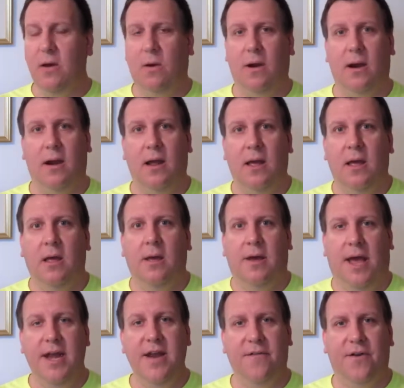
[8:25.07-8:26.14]
Or,
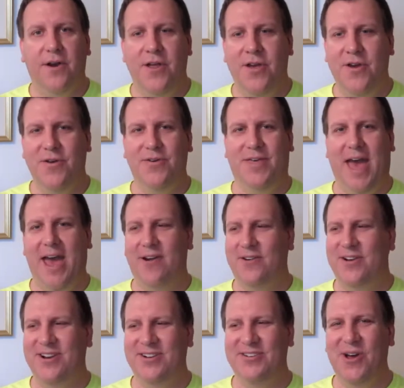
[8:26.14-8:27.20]
I never knew that,
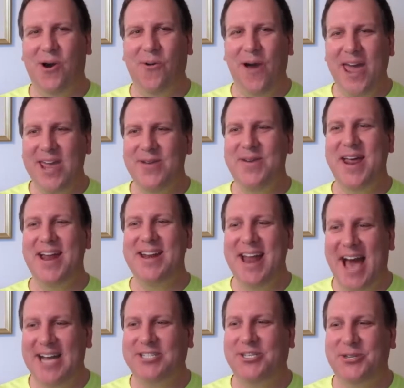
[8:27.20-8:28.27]
or no way, you did
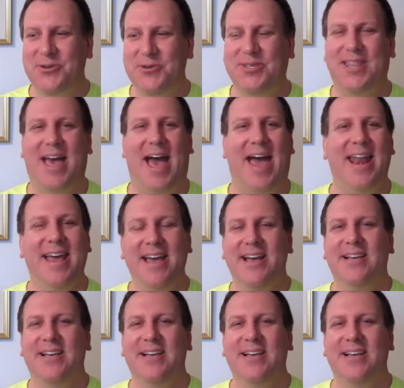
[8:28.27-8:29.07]
not choose that.